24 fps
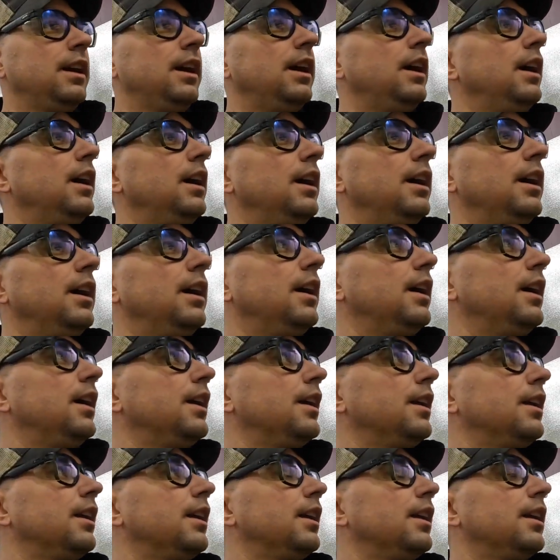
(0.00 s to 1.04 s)

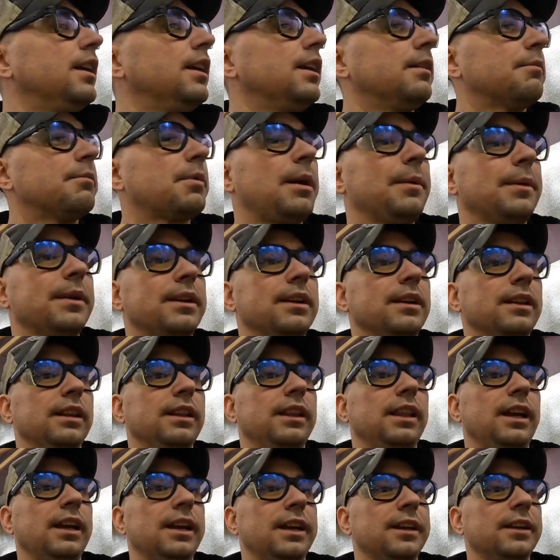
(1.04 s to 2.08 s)
and probably
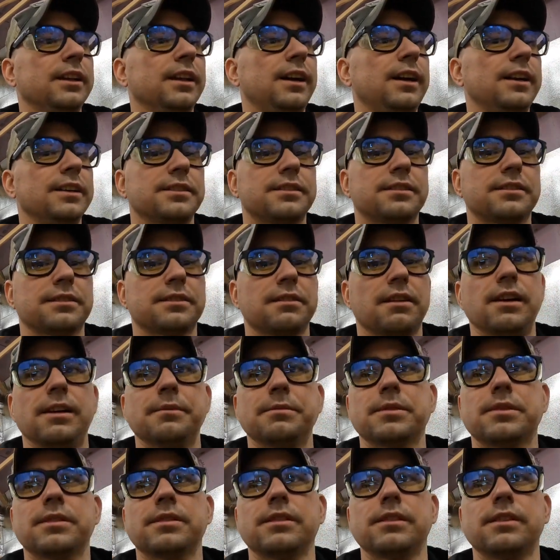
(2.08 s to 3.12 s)
light gloss
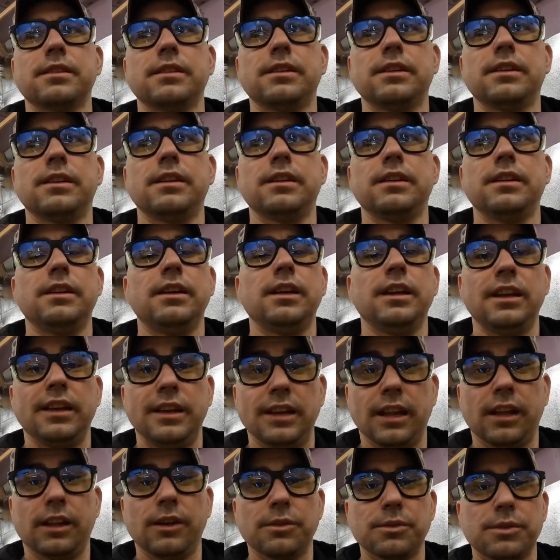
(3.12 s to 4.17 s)
stripes,
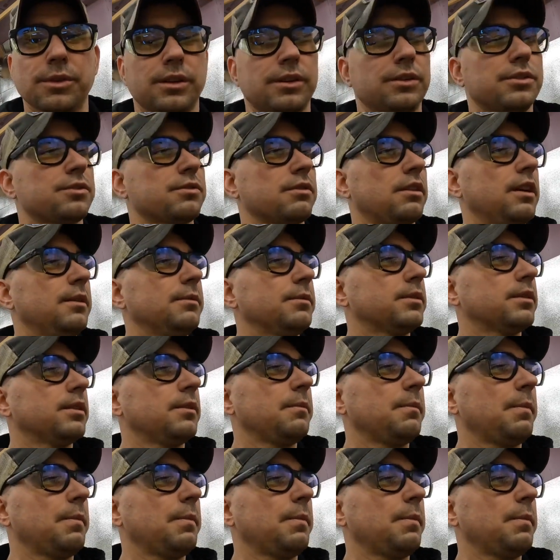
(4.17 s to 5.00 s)
yellow stripes.